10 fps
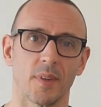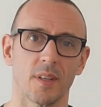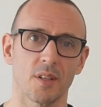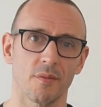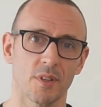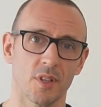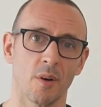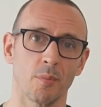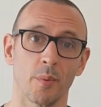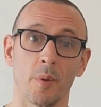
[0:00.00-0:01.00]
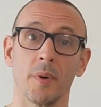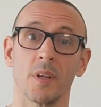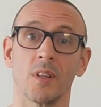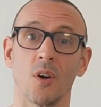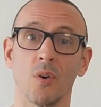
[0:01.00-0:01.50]
So for example, with a
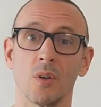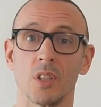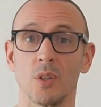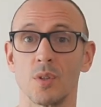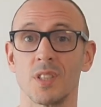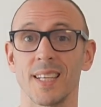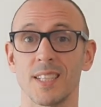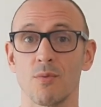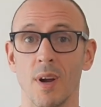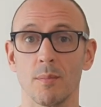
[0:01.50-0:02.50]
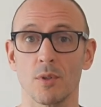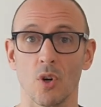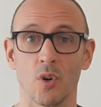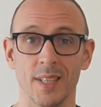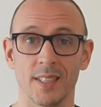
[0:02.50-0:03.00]
bird dog, you do 6 reps
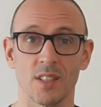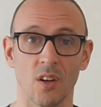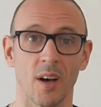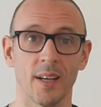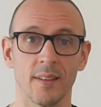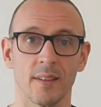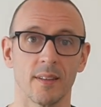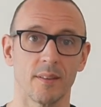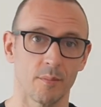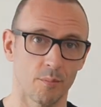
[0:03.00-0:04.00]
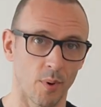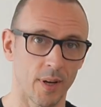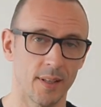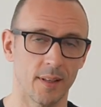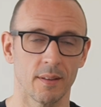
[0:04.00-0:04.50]
on each side,
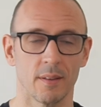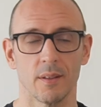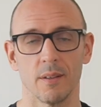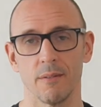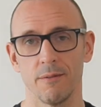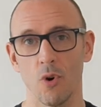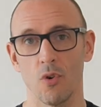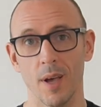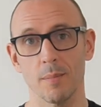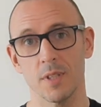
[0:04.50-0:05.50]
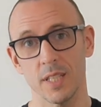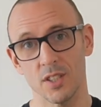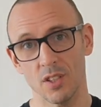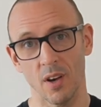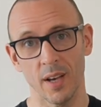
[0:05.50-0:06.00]
break, 4 reps each
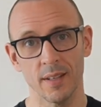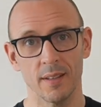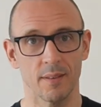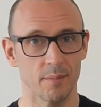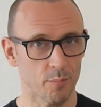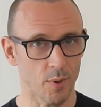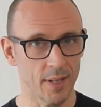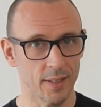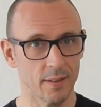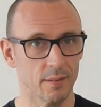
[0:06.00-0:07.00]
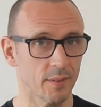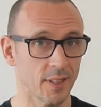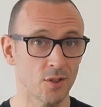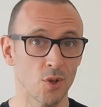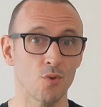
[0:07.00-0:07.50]
side, break, then
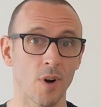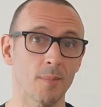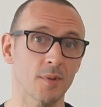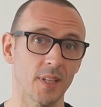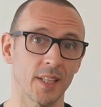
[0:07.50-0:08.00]
2 reps each